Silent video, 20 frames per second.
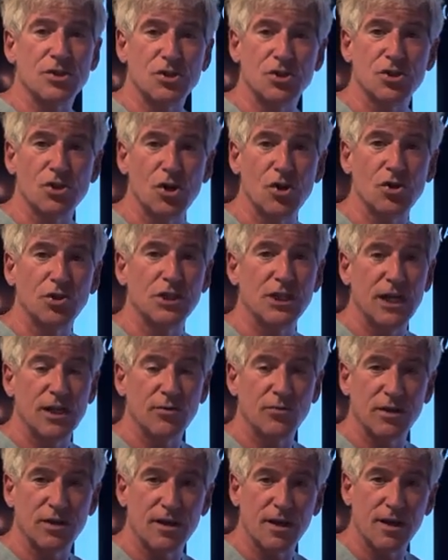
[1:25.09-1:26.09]
associated
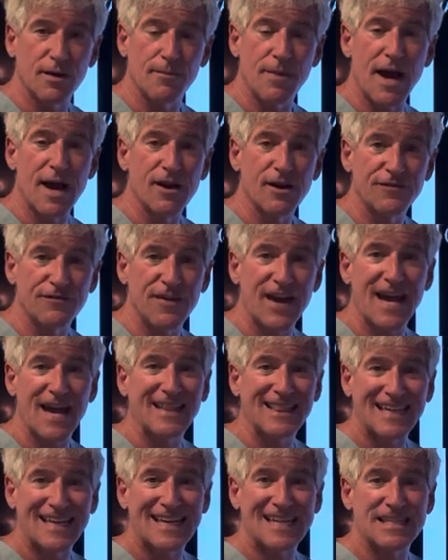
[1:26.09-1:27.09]
with the amount of fat
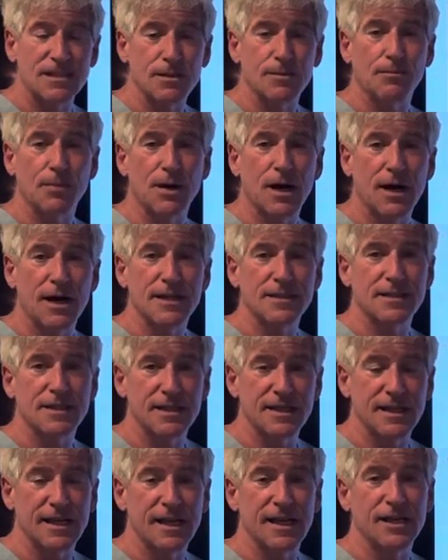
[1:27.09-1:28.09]
that gets
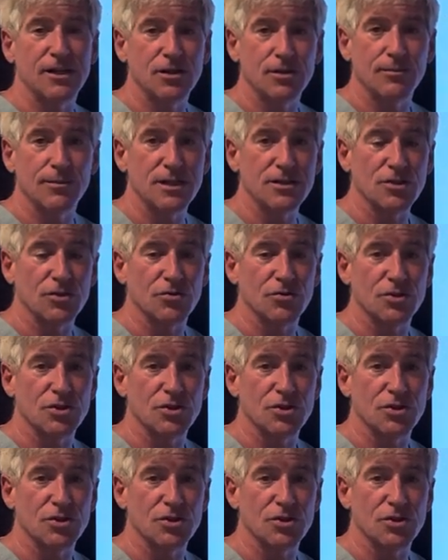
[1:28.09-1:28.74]
deposited in your muscles.